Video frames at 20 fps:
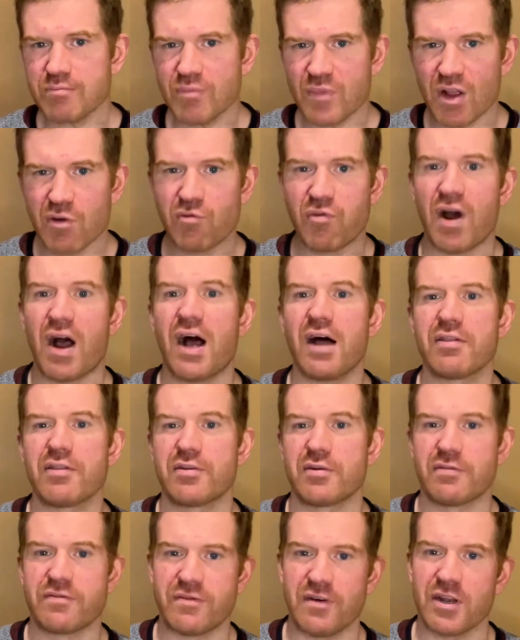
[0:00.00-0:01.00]
rather
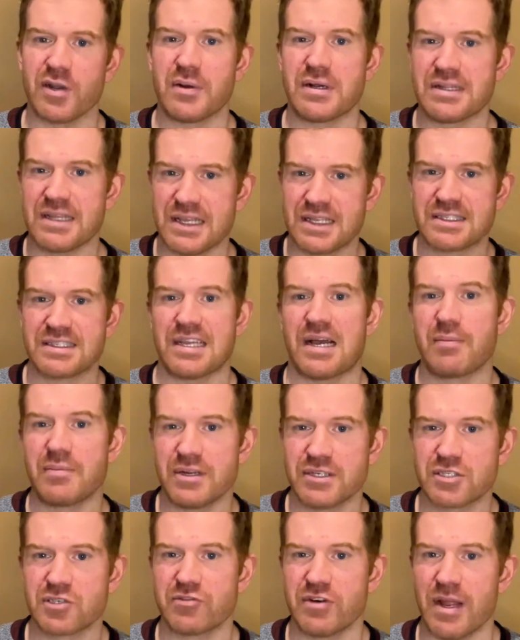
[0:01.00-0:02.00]
than following the
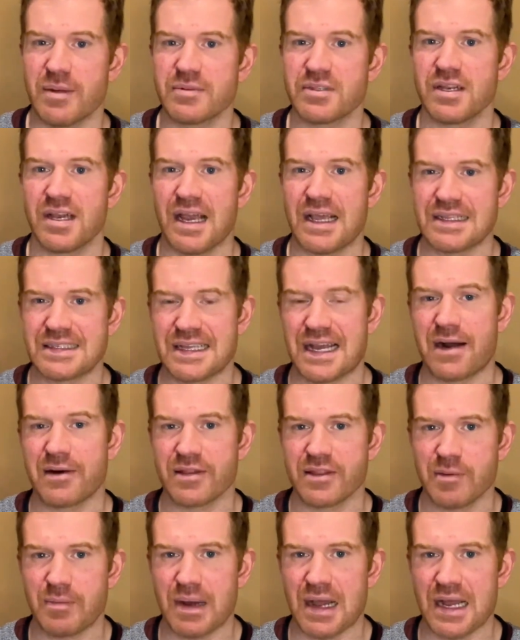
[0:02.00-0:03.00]
established script laid down in
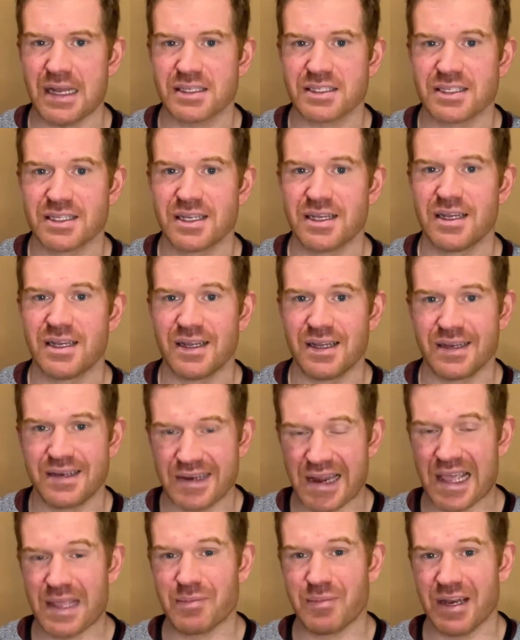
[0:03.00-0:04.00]
the past,
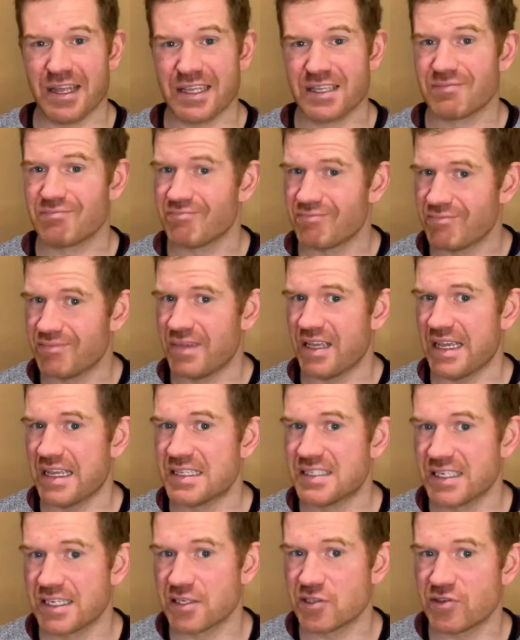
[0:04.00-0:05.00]
namely
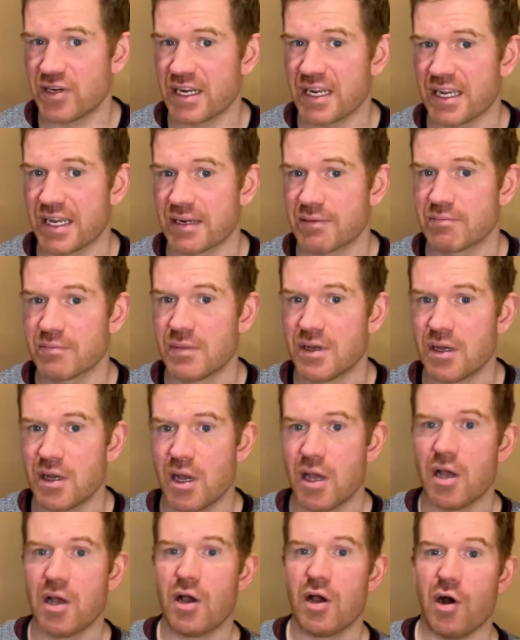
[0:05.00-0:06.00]
eating and drinking.
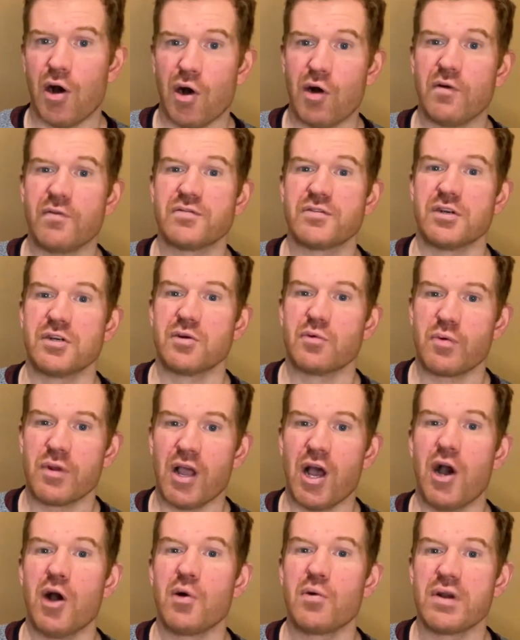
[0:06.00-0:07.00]
Often we
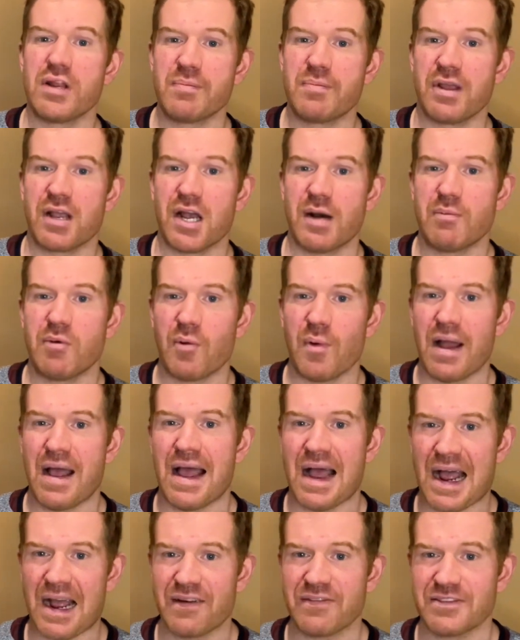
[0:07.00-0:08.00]
only become aware
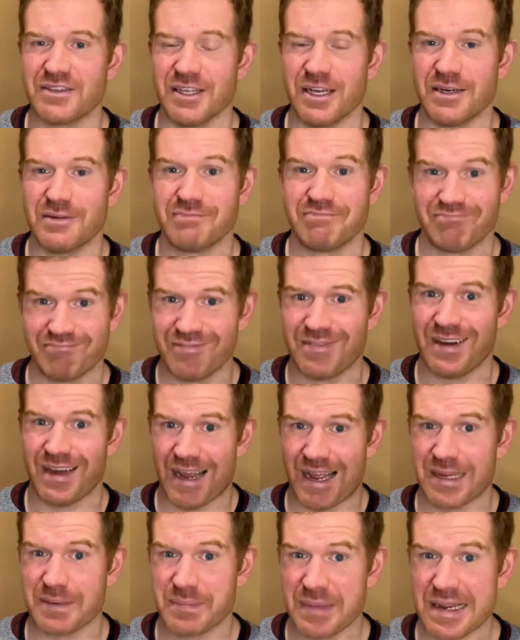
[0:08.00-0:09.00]
after,
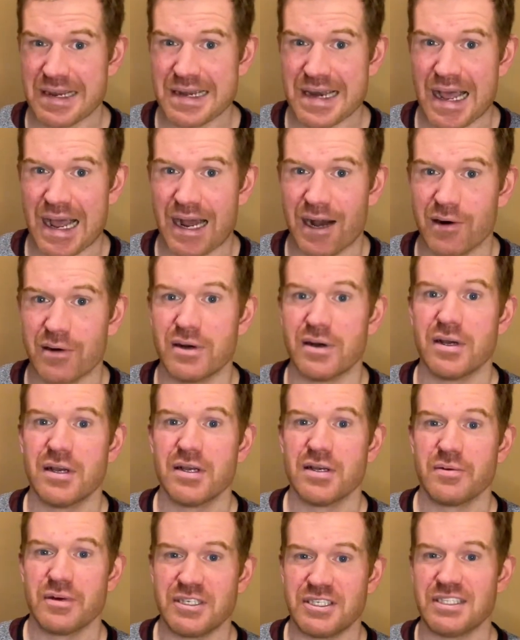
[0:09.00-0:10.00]
like me now,
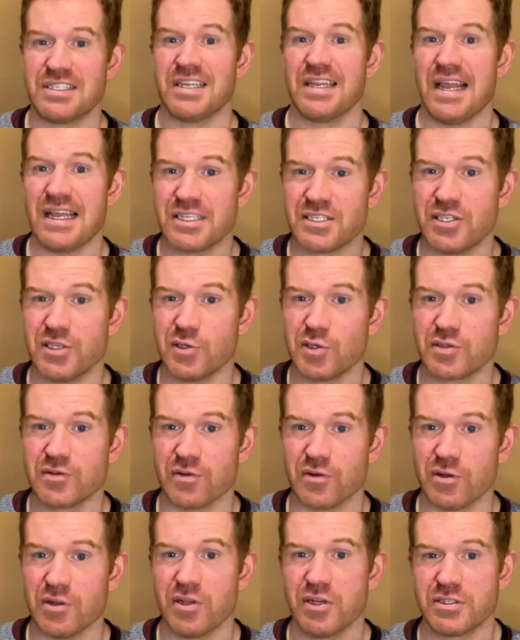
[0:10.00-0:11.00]
which is less
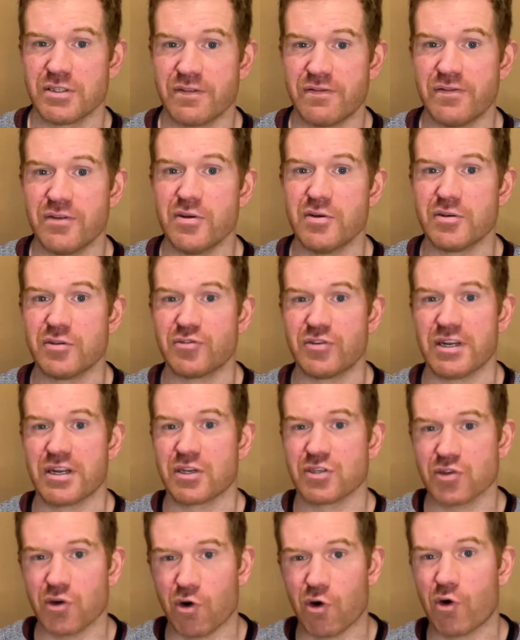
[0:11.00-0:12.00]
useful as the food and drink
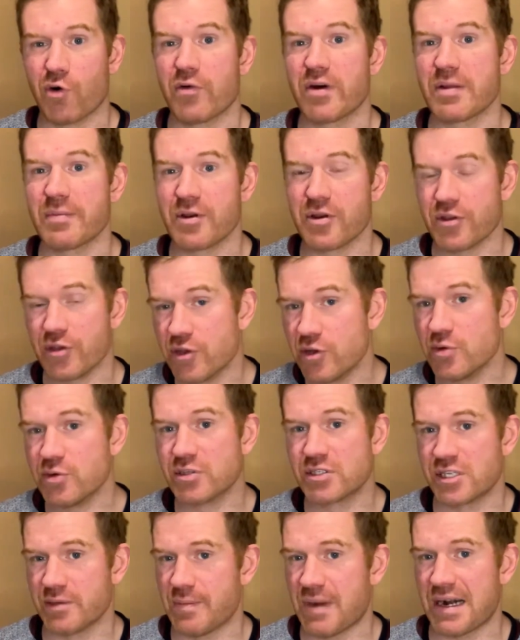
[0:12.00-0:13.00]
has already been
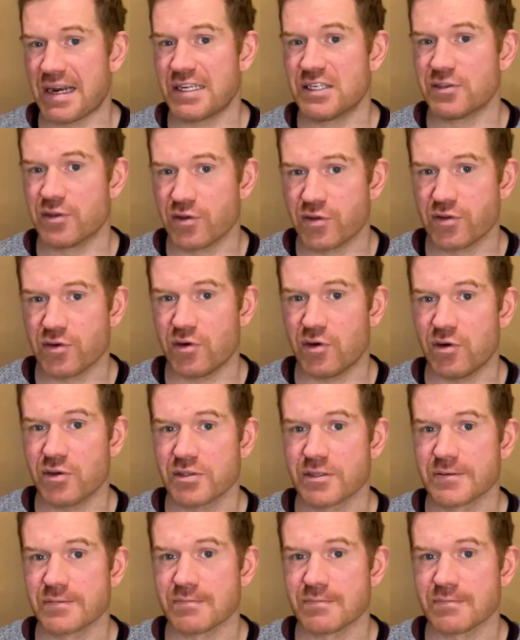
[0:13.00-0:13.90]
used to manage the thought.